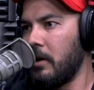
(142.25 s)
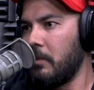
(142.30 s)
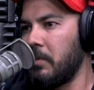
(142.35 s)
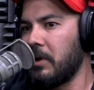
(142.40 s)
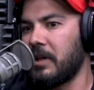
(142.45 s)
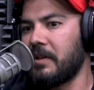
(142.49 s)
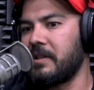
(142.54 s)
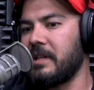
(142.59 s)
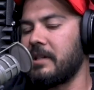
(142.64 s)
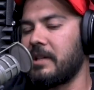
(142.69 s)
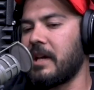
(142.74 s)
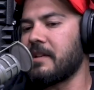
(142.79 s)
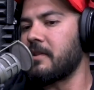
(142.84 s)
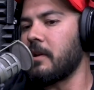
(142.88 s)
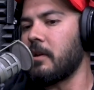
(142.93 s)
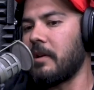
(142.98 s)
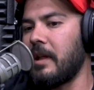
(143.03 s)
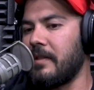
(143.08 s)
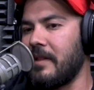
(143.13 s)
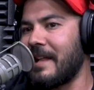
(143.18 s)
Because it
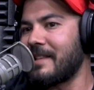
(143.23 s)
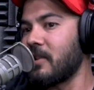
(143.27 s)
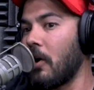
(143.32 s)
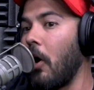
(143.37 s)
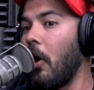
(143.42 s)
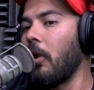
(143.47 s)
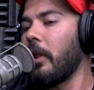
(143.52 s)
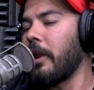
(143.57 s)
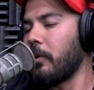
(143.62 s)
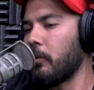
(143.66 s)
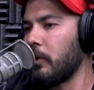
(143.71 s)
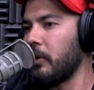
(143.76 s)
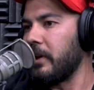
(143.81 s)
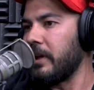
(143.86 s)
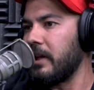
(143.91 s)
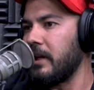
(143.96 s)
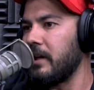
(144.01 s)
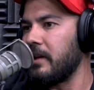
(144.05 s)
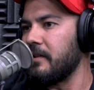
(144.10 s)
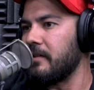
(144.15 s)
doesn't, and that's all it
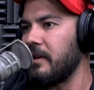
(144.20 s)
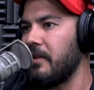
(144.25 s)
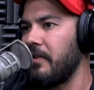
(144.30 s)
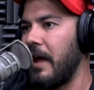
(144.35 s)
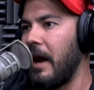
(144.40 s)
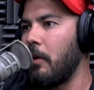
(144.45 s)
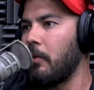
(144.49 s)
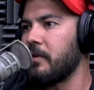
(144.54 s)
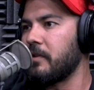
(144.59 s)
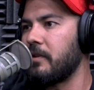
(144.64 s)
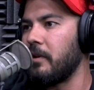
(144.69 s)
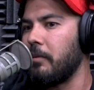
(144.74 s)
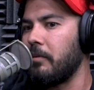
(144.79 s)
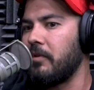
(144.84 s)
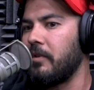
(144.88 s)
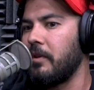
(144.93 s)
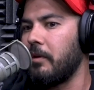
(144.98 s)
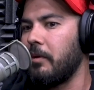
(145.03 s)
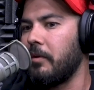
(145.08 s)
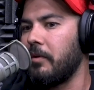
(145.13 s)
really is. And that was the
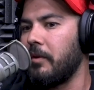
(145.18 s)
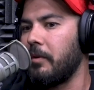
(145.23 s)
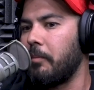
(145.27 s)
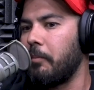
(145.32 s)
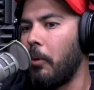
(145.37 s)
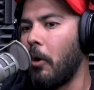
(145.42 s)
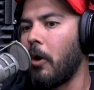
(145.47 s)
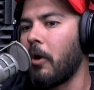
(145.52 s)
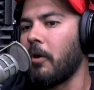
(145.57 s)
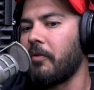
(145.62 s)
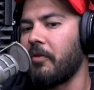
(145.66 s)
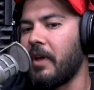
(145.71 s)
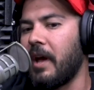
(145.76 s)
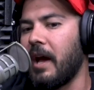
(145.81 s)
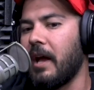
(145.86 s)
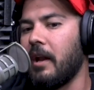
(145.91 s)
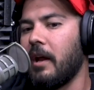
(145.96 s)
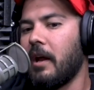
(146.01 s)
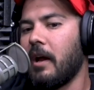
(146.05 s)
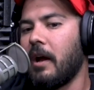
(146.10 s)
the the part
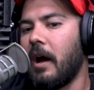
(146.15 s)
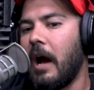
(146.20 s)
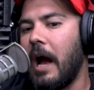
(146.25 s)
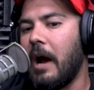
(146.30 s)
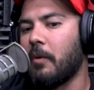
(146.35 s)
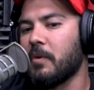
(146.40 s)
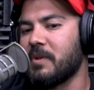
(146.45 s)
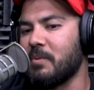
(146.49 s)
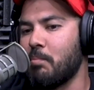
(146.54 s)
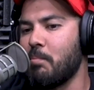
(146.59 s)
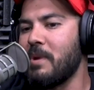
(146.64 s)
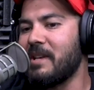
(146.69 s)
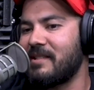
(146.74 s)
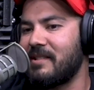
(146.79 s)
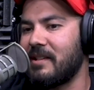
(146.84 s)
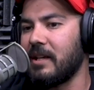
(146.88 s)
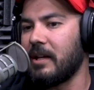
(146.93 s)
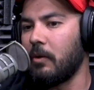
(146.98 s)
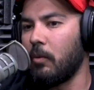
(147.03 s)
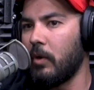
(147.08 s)
that I was
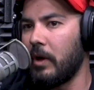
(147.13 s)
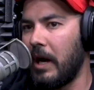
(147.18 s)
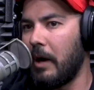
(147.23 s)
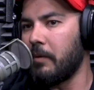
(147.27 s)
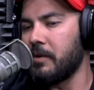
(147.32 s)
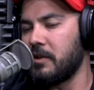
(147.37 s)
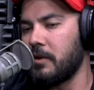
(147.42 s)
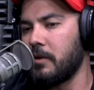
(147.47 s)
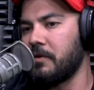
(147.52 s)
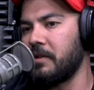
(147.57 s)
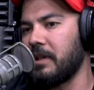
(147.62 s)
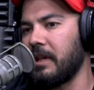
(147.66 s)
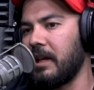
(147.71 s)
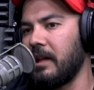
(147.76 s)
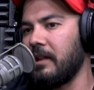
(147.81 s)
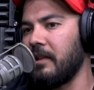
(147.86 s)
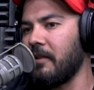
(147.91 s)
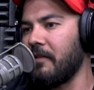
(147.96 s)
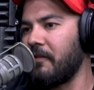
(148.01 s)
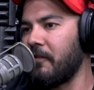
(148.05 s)
missing when I was using
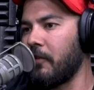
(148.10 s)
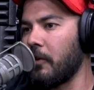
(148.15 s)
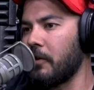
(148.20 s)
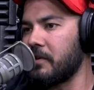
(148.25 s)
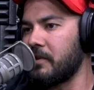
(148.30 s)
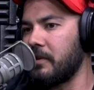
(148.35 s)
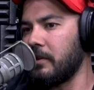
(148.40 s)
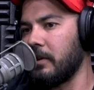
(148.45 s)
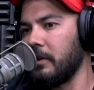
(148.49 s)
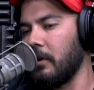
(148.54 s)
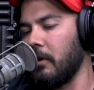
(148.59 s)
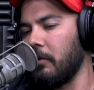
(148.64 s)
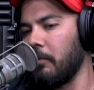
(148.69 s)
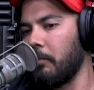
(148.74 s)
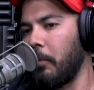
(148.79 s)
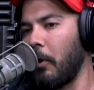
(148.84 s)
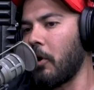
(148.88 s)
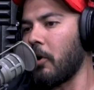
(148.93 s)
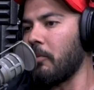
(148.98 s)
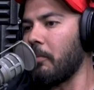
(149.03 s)
it in the first, you know,
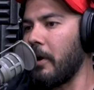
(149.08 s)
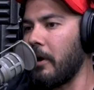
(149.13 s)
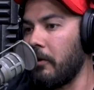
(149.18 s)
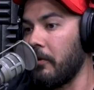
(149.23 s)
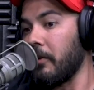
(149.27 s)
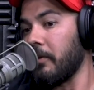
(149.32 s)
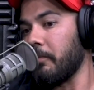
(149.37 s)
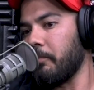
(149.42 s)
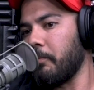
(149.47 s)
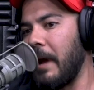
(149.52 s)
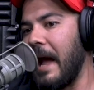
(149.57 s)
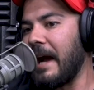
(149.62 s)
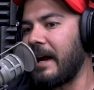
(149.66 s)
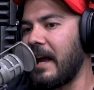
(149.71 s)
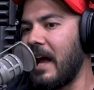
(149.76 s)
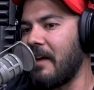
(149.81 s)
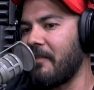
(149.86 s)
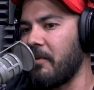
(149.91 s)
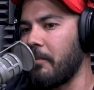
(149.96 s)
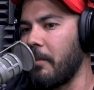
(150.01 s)
part of my, or the back
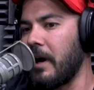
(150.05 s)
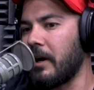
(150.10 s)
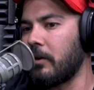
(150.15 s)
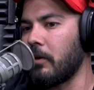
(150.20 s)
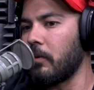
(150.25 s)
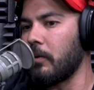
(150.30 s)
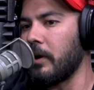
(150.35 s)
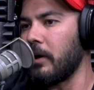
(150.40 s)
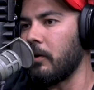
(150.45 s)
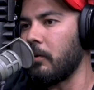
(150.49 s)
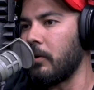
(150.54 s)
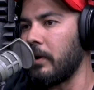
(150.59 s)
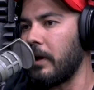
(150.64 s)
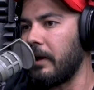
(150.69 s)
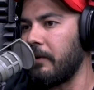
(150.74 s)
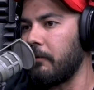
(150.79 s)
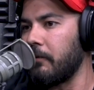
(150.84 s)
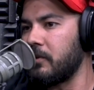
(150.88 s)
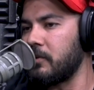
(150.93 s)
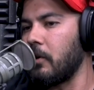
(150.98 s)
half of my career when
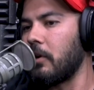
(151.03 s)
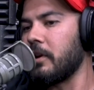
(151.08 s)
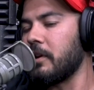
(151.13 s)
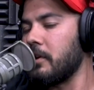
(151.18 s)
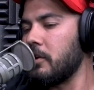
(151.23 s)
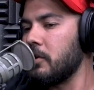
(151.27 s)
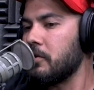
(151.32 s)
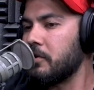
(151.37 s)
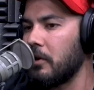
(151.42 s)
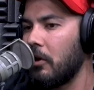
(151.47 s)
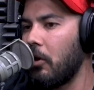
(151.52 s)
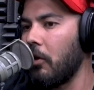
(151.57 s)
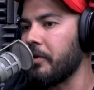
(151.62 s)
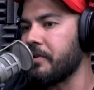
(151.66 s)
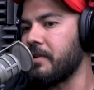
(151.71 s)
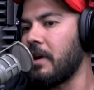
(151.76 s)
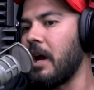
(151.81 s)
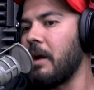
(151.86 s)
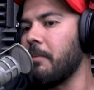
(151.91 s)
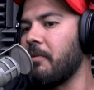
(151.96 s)
I started to use it all
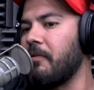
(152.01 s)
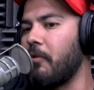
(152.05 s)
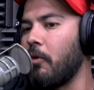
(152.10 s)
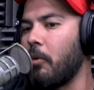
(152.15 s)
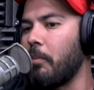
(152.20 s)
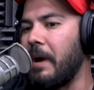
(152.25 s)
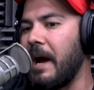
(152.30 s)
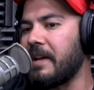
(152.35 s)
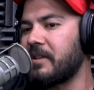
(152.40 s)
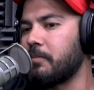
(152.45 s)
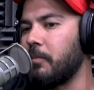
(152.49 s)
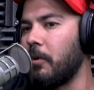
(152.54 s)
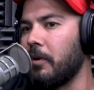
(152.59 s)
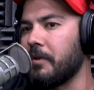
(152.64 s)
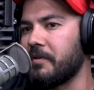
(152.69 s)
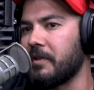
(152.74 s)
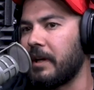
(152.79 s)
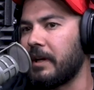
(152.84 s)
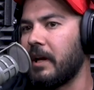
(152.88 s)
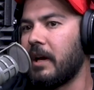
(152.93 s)
the time before basketball.
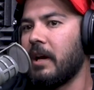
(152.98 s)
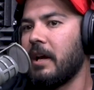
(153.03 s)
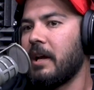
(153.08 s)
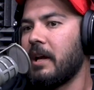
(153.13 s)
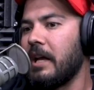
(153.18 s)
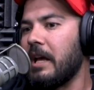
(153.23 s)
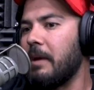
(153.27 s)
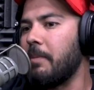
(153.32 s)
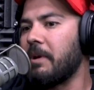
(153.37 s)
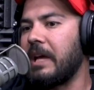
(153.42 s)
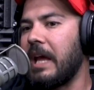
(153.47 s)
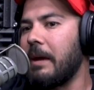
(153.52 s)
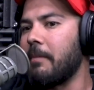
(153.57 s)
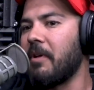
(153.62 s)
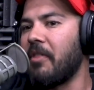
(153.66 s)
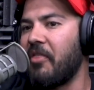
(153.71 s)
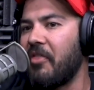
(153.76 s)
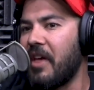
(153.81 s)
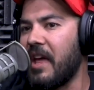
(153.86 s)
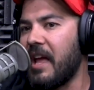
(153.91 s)
It's like, it became
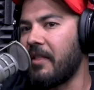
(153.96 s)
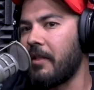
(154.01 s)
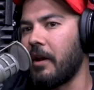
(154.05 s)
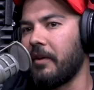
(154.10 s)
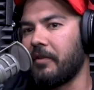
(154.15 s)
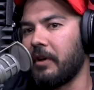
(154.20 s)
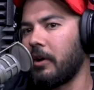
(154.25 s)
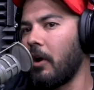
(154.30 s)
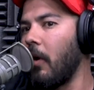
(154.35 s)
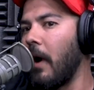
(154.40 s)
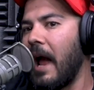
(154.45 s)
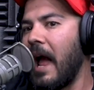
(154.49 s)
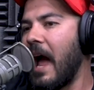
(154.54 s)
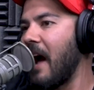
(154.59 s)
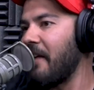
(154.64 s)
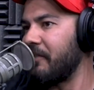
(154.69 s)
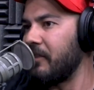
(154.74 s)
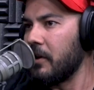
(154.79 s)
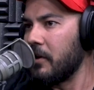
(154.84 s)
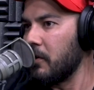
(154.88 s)
a thing that I was like, oh, I
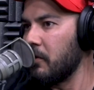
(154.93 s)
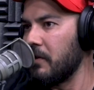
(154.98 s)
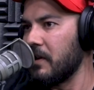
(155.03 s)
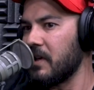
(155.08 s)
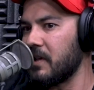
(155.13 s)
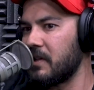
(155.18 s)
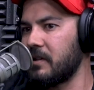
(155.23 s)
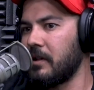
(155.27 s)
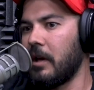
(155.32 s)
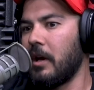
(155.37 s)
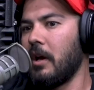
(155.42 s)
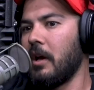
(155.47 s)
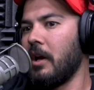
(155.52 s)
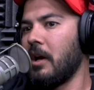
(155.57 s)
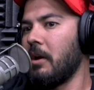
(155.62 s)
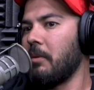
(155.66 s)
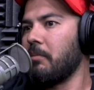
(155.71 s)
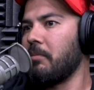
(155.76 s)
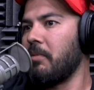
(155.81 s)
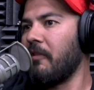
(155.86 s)
have to do this
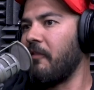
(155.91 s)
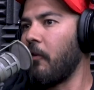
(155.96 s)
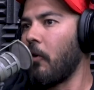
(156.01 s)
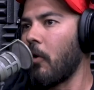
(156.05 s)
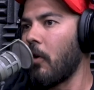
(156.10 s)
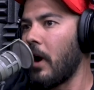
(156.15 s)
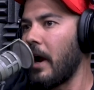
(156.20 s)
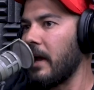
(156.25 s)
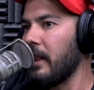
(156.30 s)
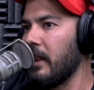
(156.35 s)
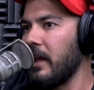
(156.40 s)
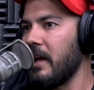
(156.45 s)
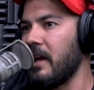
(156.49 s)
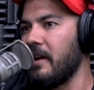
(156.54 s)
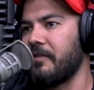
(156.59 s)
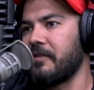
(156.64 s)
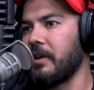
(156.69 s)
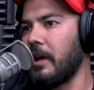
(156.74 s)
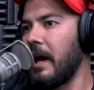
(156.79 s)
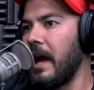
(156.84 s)
oh, yeah. before I
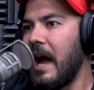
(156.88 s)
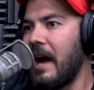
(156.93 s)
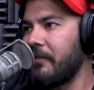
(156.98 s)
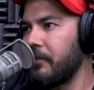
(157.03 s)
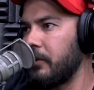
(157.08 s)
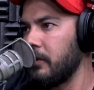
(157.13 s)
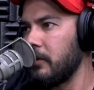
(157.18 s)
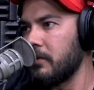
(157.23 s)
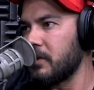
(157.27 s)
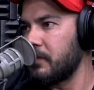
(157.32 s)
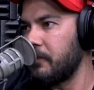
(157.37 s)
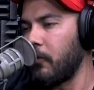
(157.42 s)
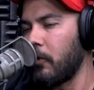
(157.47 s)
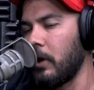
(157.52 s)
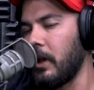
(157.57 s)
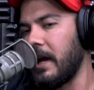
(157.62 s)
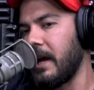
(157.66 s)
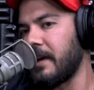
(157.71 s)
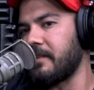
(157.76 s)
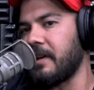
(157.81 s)
lift. Mm-hmm. I have to do this
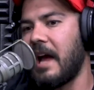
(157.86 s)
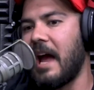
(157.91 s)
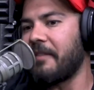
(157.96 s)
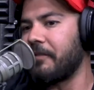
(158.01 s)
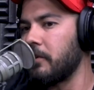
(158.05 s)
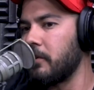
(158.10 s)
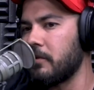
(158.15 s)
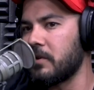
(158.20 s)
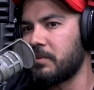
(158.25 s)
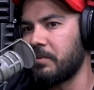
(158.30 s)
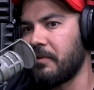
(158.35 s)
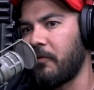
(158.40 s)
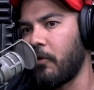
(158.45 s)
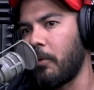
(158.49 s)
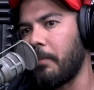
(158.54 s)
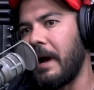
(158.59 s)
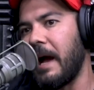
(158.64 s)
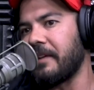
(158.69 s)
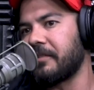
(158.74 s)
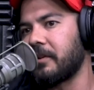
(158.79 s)
before legs. I have to do this
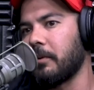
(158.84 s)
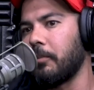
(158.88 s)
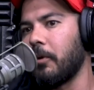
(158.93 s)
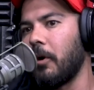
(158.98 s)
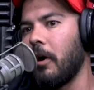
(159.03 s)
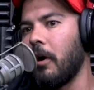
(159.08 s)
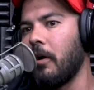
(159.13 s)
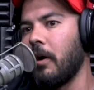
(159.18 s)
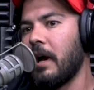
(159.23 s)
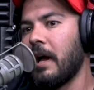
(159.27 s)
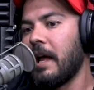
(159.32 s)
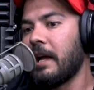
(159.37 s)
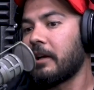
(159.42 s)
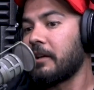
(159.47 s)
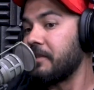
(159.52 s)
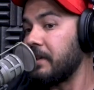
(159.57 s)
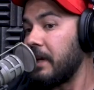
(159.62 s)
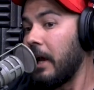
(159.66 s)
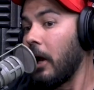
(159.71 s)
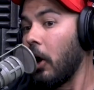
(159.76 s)
before basketball
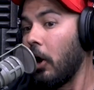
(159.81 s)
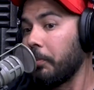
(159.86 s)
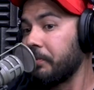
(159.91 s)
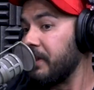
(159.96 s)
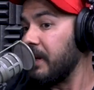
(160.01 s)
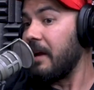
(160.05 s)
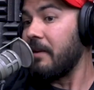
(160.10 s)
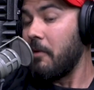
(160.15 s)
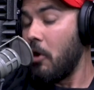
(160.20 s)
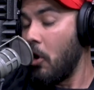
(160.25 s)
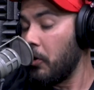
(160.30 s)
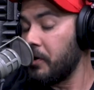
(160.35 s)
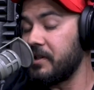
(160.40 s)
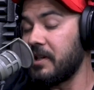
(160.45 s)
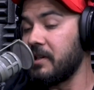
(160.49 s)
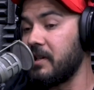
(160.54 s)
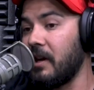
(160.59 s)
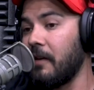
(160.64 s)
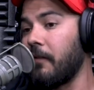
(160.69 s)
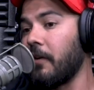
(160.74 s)
because it helped and I noticed
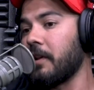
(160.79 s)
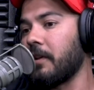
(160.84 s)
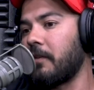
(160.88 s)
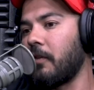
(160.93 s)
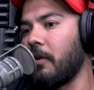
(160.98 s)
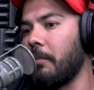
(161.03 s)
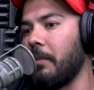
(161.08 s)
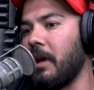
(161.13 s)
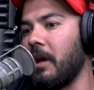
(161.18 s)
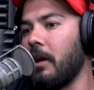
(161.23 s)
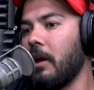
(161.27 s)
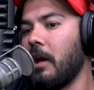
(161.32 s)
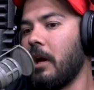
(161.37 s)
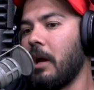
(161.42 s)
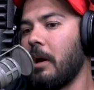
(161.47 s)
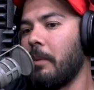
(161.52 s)
a difference from it.